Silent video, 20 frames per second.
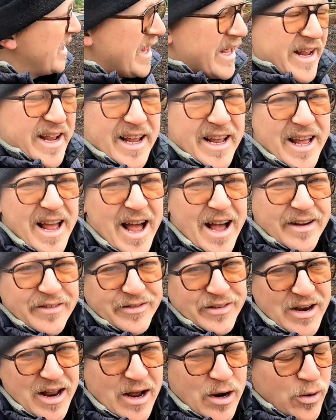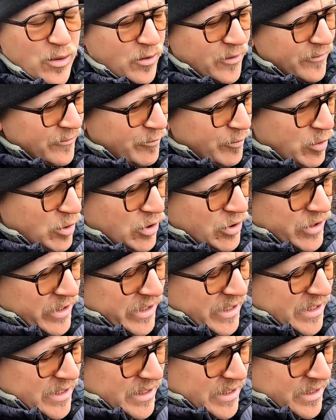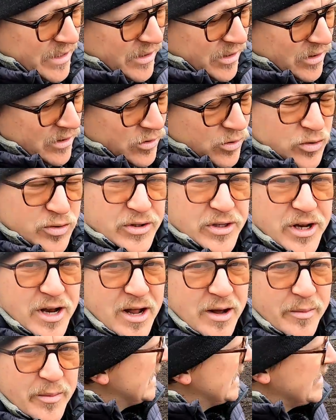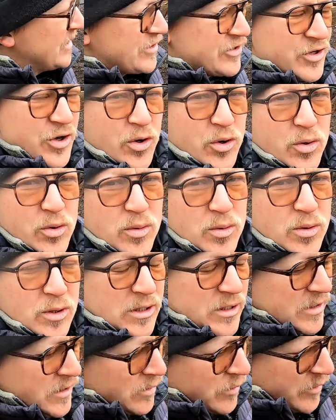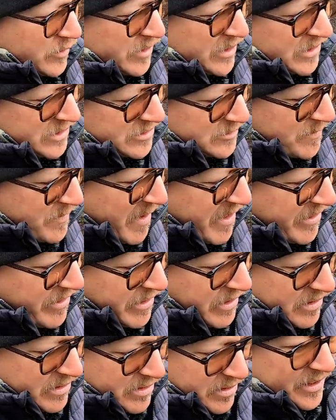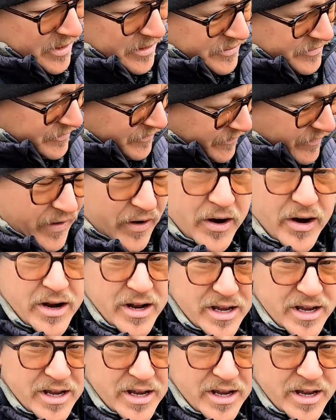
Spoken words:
like a half an hour of pulling it, it'll loosen up. So with this method, it's very